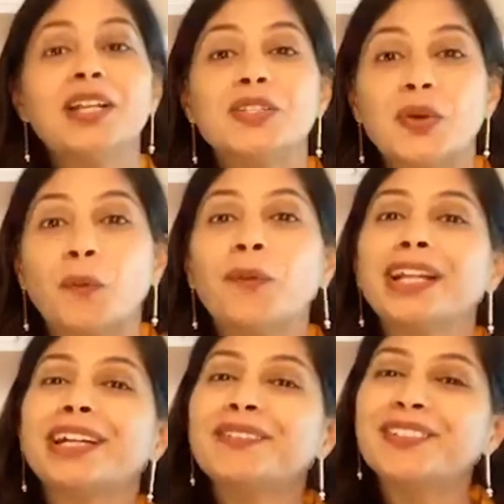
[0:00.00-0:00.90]
So
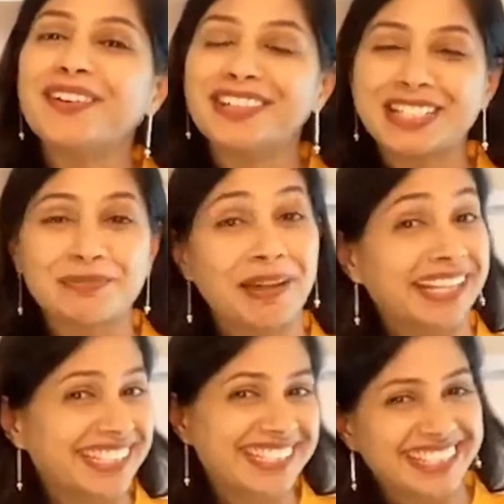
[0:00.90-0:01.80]
welcome to our
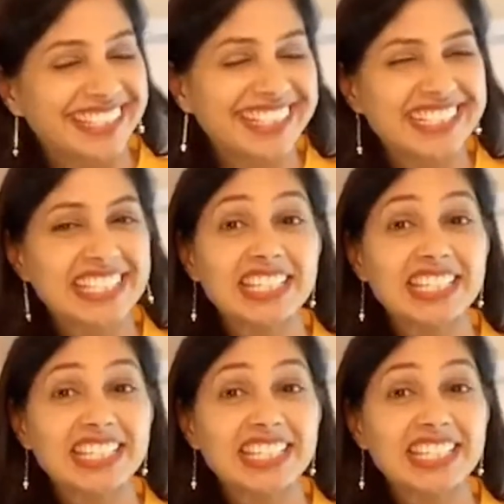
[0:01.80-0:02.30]
spice series.